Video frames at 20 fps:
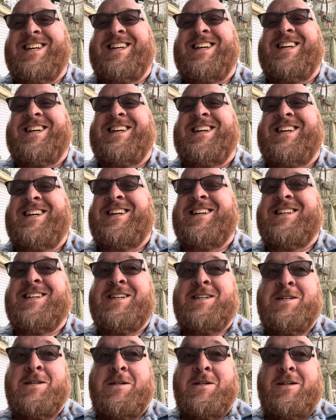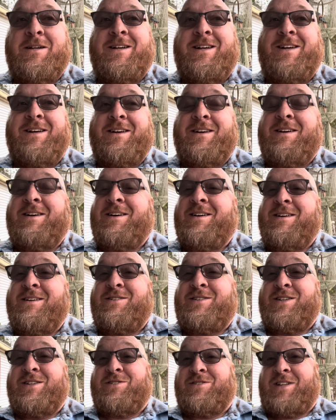
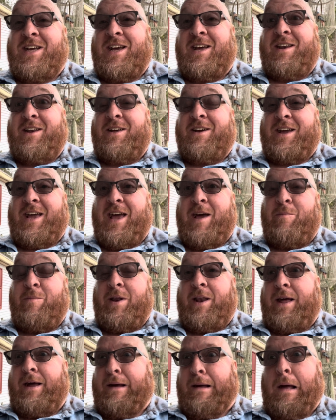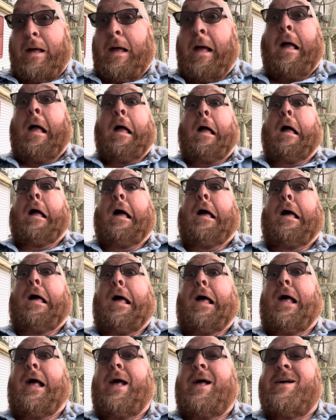she can stand and look at me like,
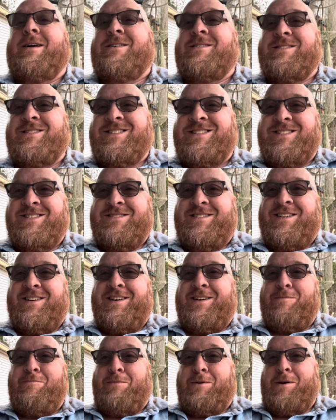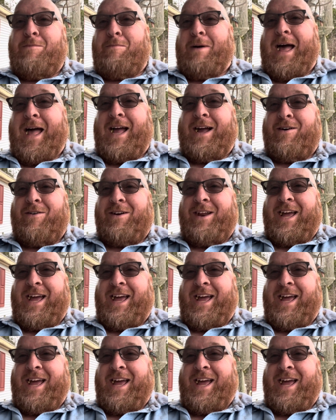ah, put a bag on your